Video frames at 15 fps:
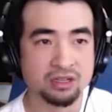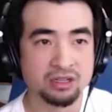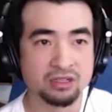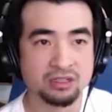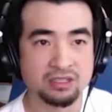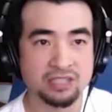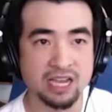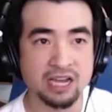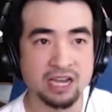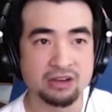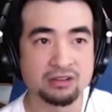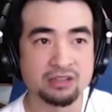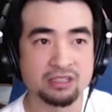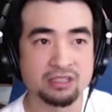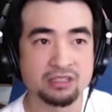
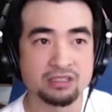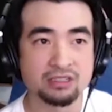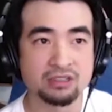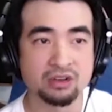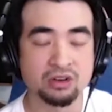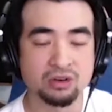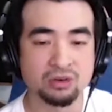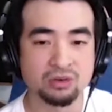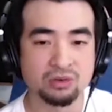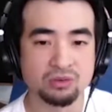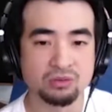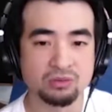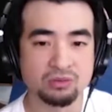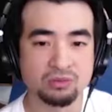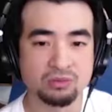sound, it's so
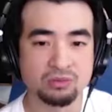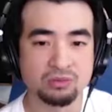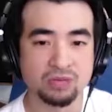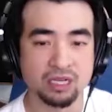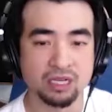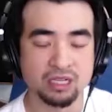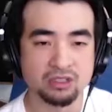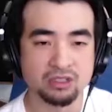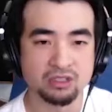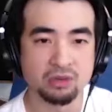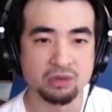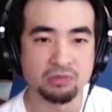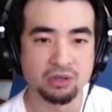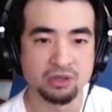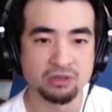
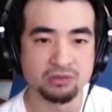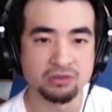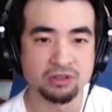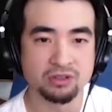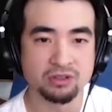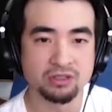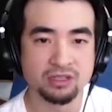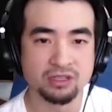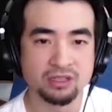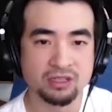beautiful.